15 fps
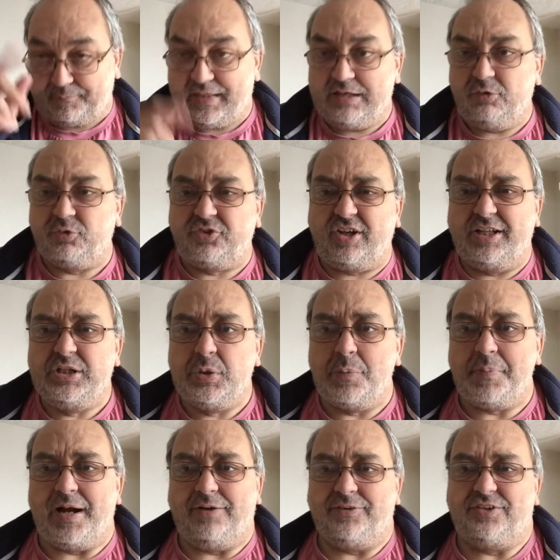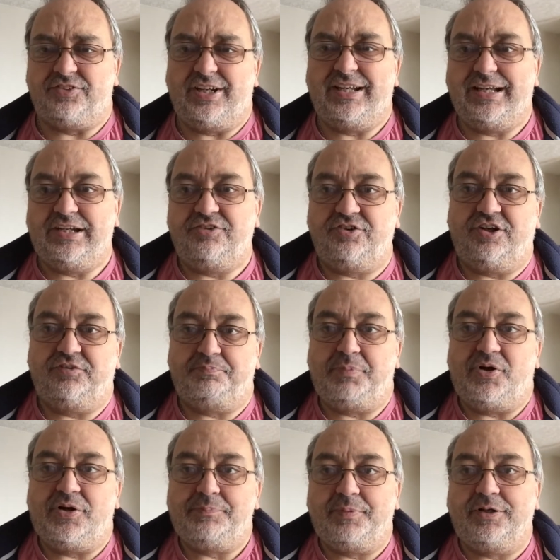He'll tell you about his NHS
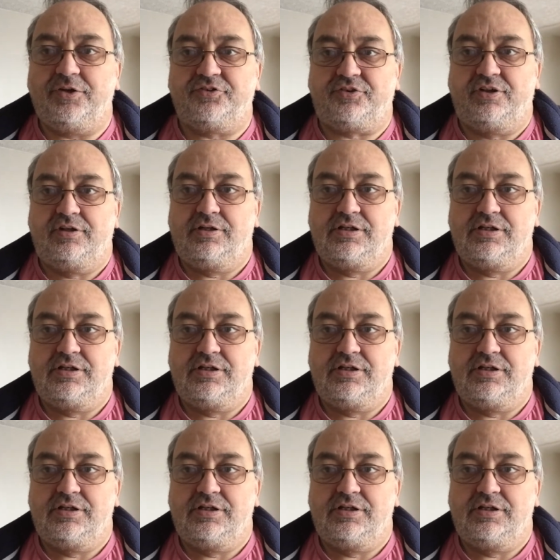bypass,